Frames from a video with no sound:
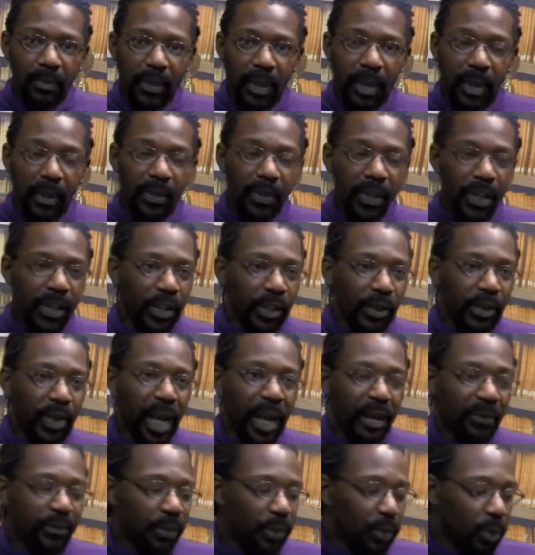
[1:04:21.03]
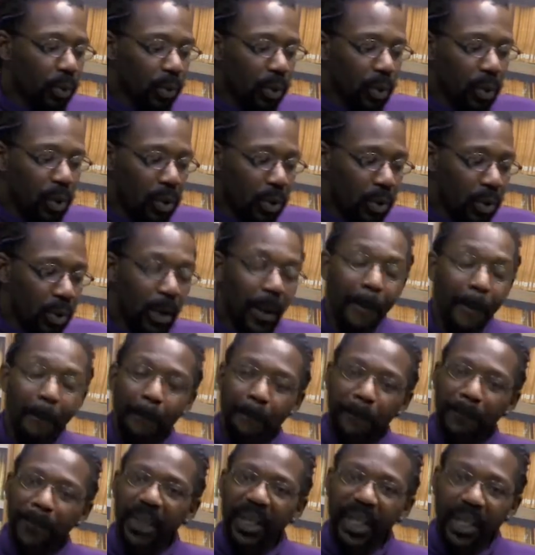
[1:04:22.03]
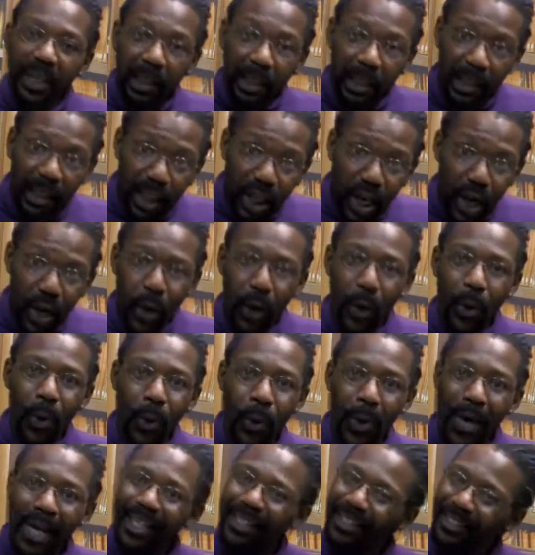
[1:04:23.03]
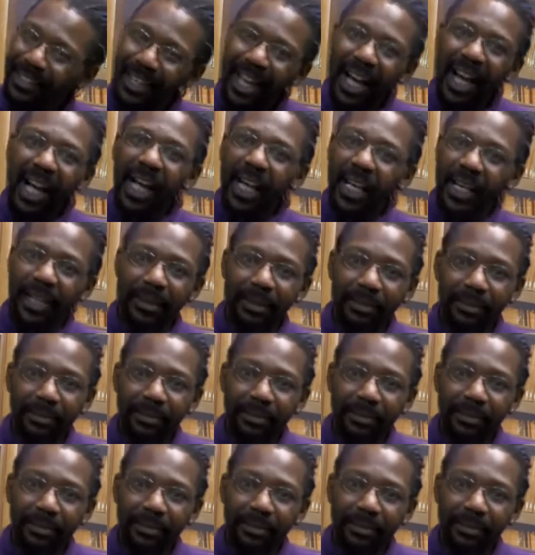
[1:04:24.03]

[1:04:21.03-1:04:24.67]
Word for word: then you have to roll below 9.